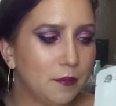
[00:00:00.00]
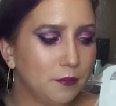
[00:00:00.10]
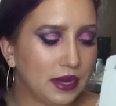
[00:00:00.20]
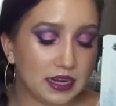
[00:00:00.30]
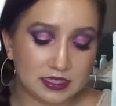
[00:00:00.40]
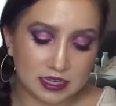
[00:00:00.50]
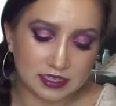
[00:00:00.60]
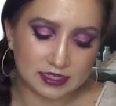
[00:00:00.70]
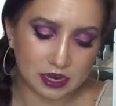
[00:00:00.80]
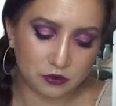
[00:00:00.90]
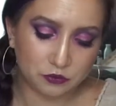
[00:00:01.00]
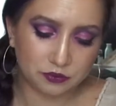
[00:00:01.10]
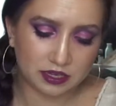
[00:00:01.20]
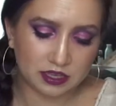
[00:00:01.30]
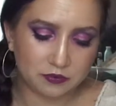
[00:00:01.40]
But it does sound
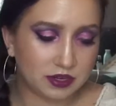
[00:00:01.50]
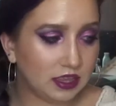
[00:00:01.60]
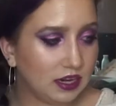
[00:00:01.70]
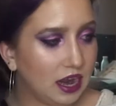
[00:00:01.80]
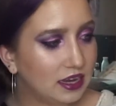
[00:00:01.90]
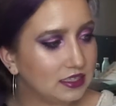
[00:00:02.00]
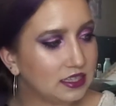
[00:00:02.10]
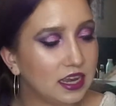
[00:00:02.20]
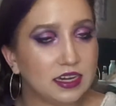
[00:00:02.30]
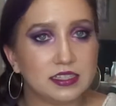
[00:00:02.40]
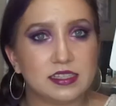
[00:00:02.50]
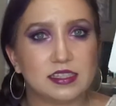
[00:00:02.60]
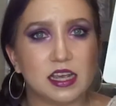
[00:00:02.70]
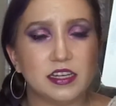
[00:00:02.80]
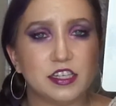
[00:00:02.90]
really, really nice, and it's
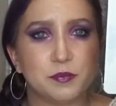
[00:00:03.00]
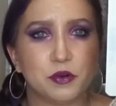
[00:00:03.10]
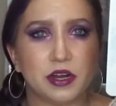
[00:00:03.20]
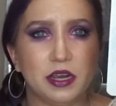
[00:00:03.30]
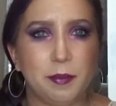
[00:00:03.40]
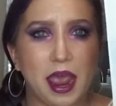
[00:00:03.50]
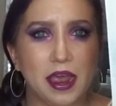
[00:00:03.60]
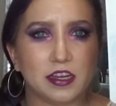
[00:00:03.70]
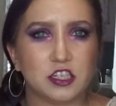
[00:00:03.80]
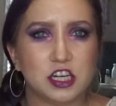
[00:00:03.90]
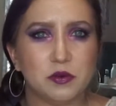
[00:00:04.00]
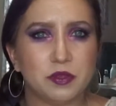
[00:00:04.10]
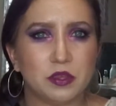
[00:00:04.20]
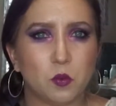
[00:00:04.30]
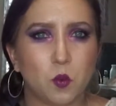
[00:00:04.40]
such pretty packaging
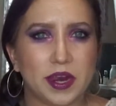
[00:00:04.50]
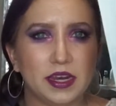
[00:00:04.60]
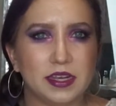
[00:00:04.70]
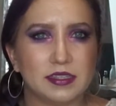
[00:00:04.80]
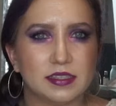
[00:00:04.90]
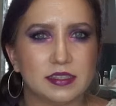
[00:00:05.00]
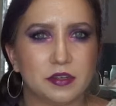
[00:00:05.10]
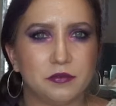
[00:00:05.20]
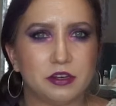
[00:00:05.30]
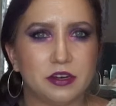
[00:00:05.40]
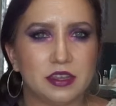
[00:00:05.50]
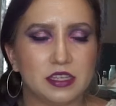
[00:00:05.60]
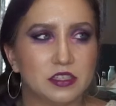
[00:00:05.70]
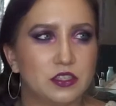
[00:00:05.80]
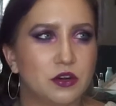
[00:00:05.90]
with the white and silver and
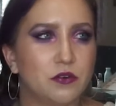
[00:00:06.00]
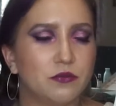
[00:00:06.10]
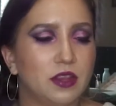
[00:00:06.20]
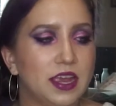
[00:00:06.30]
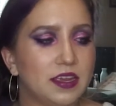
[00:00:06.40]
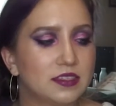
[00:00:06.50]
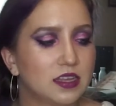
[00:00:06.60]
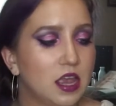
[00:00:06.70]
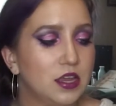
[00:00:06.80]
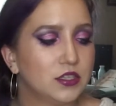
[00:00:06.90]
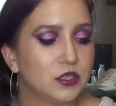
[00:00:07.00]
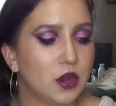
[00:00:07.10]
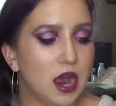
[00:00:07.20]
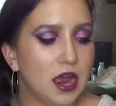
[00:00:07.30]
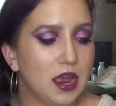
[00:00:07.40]
the snowflakes.
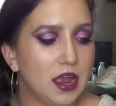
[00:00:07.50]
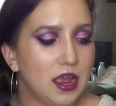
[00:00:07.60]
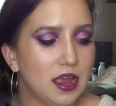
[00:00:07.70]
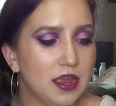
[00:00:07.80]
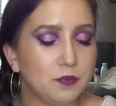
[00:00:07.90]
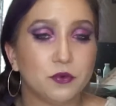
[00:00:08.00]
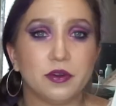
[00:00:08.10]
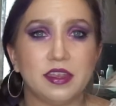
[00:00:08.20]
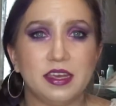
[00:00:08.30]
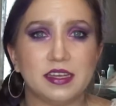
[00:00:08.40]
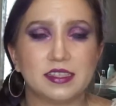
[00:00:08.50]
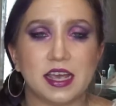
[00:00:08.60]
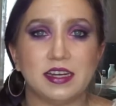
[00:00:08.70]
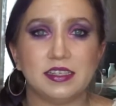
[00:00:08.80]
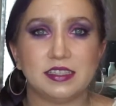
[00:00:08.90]
So I'm really
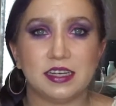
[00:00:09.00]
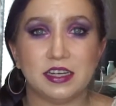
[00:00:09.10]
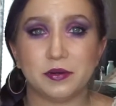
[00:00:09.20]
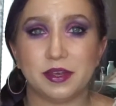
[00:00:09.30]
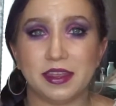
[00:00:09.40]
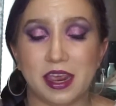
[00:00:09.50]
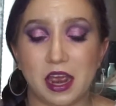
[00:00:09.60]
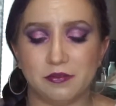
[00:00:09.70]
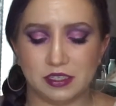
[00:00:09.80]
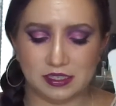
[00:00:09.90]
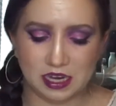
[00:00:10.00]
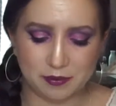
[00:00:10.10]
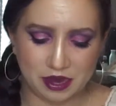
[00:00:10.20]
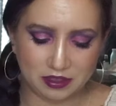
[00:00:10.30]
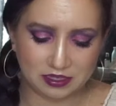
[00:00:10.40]
excited to hear what they have to say
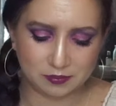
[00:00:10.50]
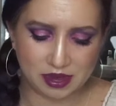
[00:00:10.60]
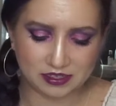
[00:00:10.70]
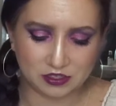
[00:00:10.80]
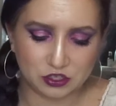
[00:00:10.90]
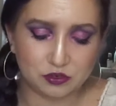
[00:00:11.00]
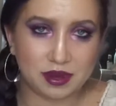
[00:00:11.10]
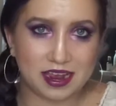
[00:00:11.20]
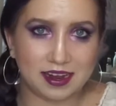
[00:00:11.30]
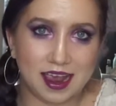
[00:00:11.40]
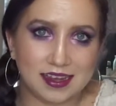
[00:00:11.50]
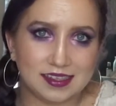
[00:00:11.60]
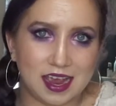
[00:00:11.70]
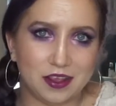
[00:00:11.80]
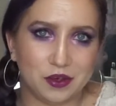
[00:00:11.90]
about this mask. Too bad it has
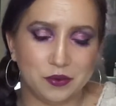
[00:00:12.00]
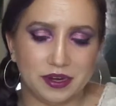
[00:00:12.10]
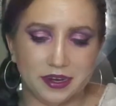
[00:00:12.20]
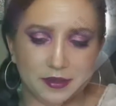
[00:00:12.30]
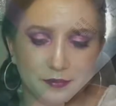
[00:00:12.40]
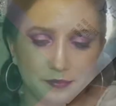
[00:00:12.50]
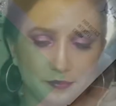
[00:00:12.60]
aloe in it.